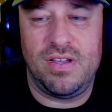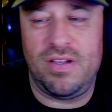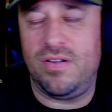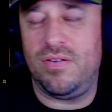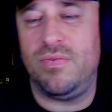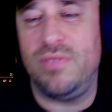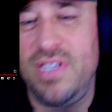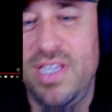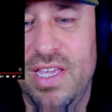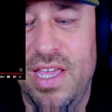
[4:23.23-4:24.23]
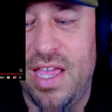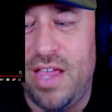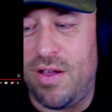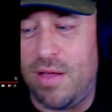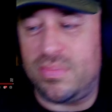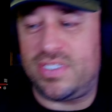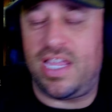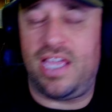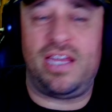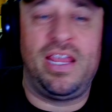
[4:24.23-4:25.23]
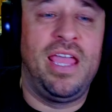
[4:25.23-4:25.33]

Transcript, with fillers: Holy hell, I'm saying.